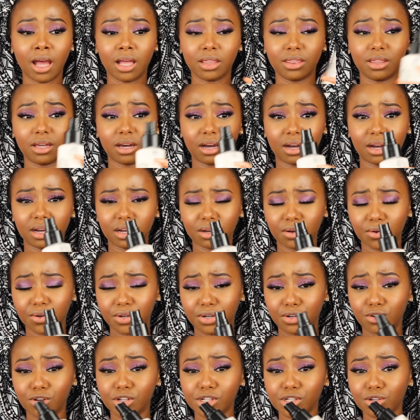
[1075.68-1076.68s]
The
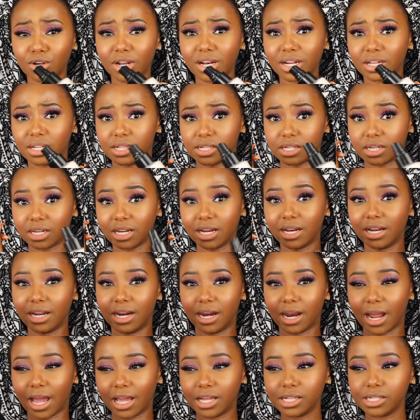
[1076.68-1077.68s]
nozzle is really
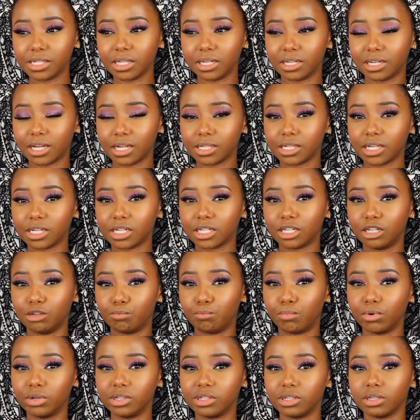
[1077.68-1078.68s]
nice. It doesn't
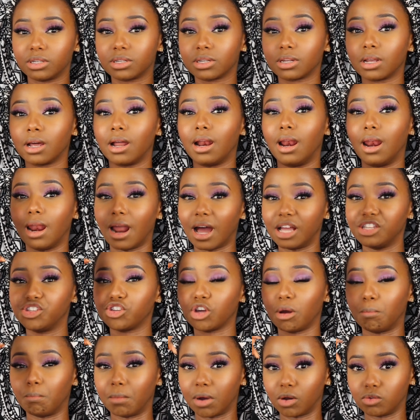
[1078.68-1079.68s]
deposit large
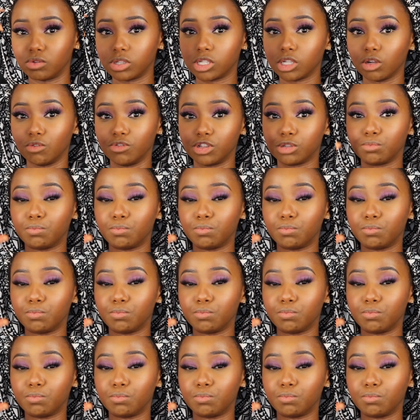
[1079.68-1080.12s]
amounts of